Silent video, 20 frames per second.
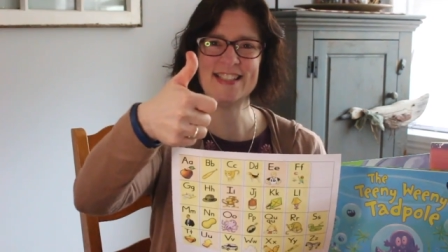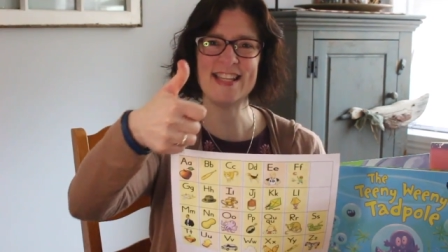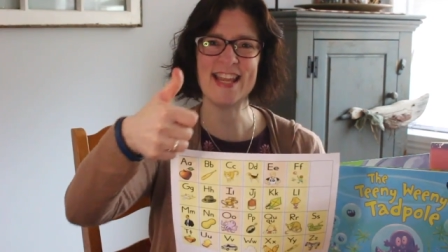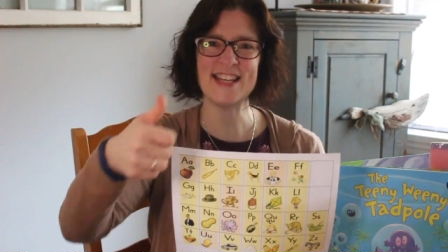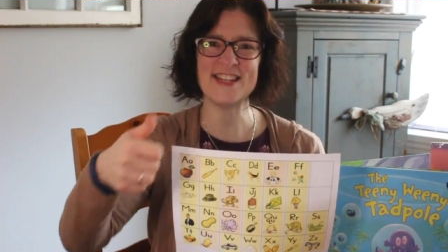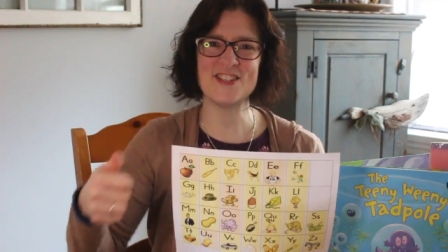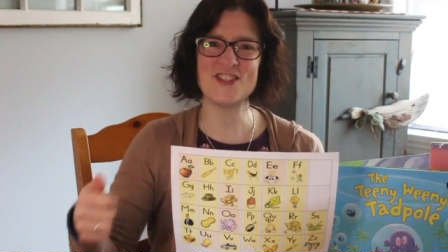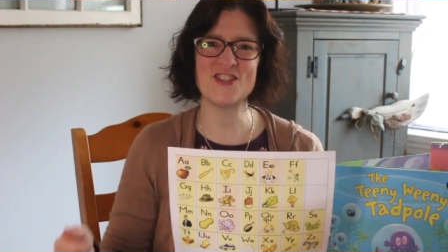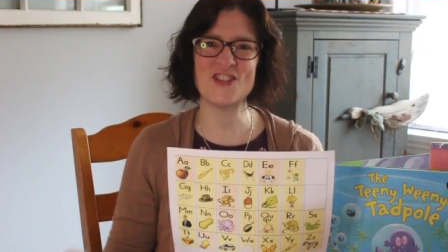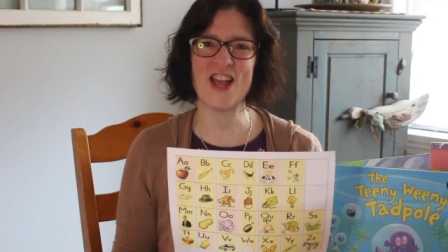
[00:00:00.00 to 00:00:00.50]

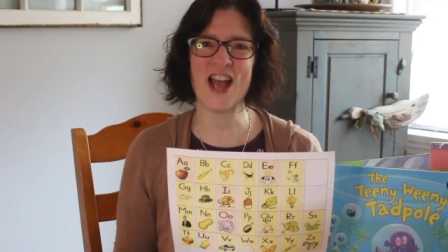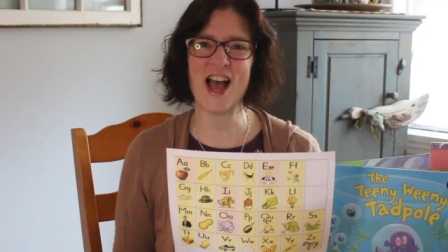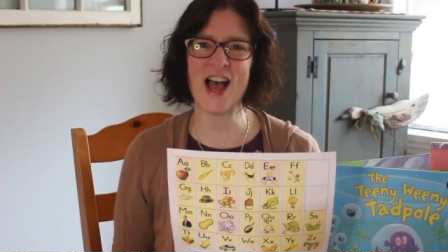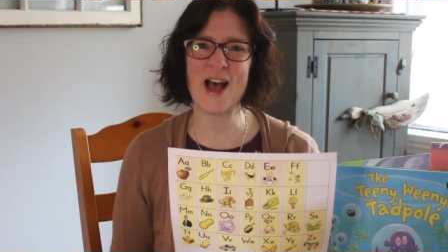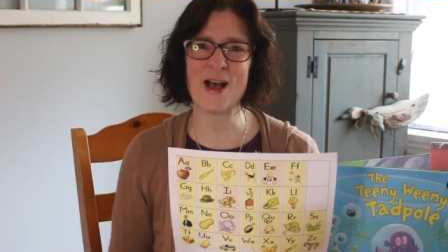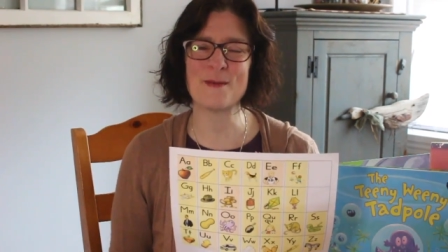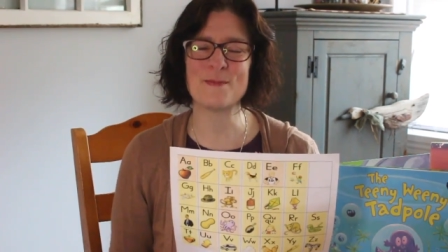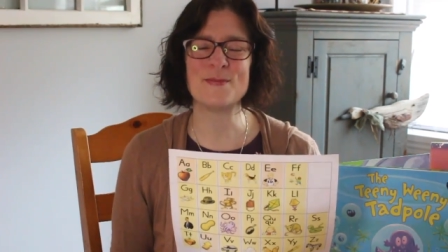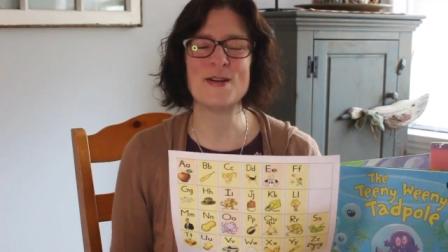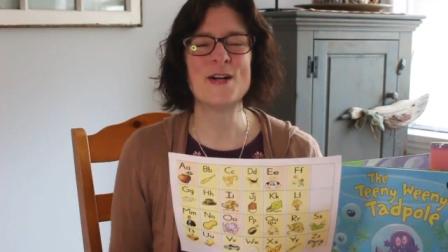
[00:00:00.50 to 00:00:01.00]
Nice
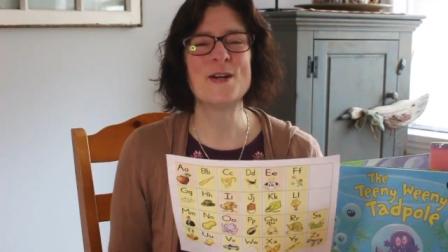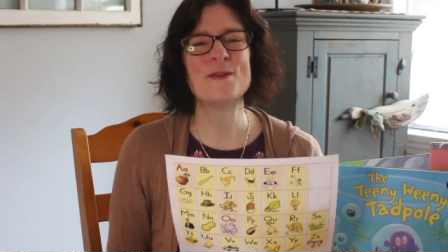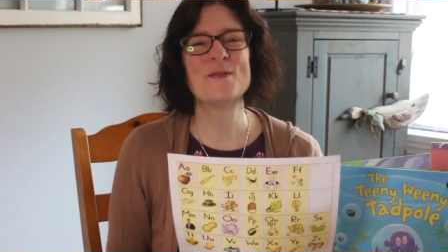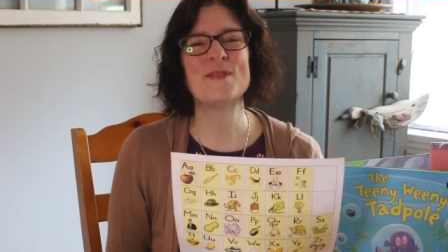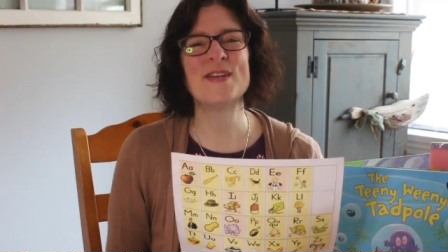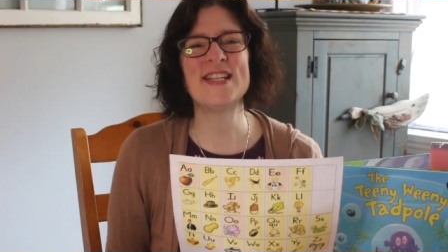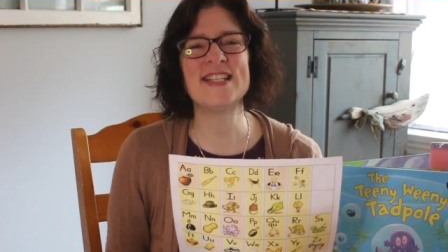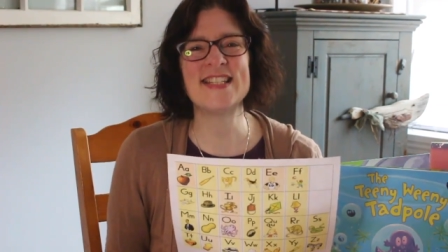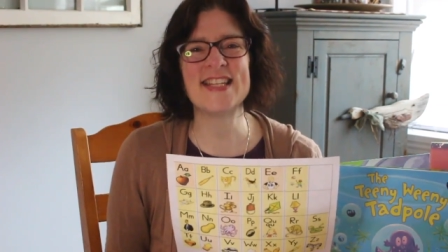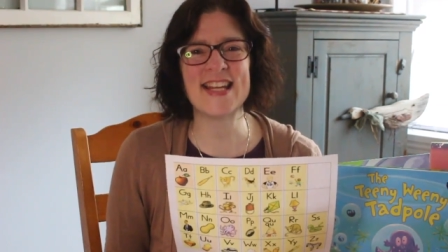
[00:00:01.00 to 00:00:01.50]
job!
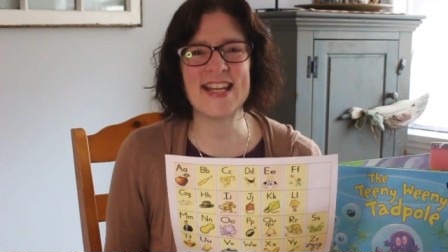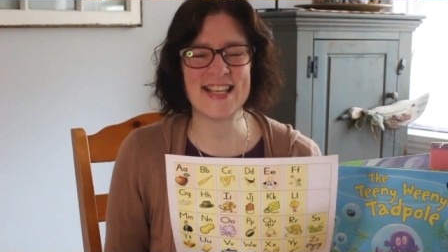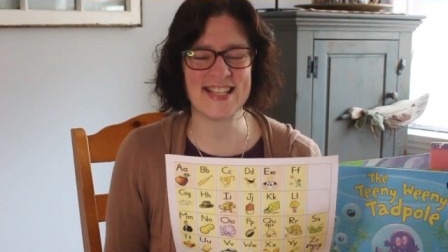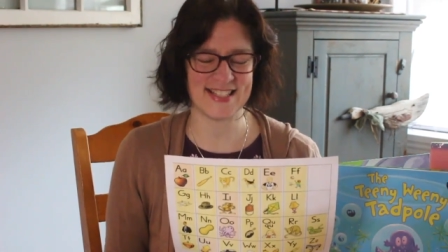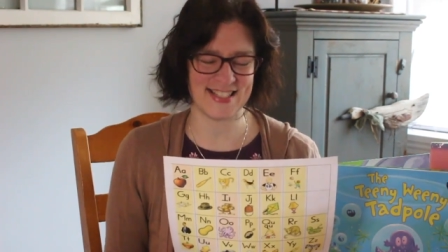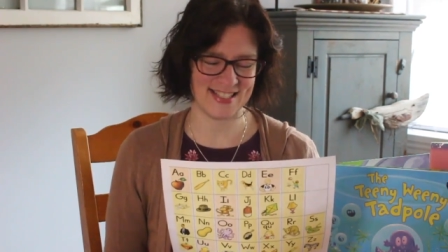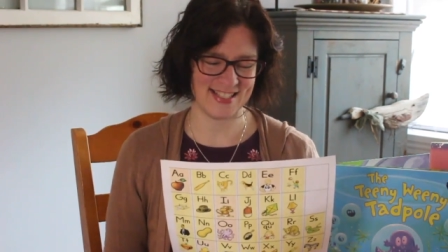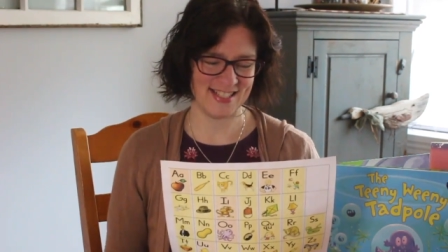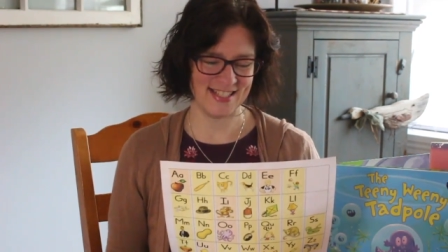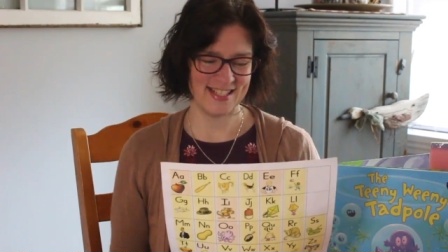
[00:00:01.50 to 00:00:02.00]
We did
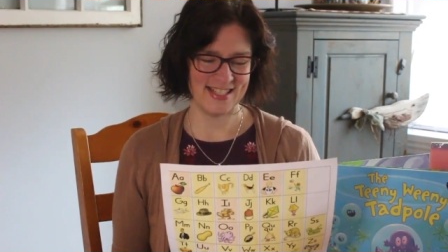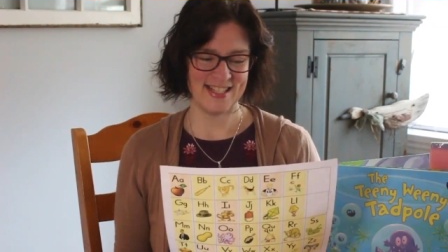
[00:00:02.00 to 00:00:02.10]
it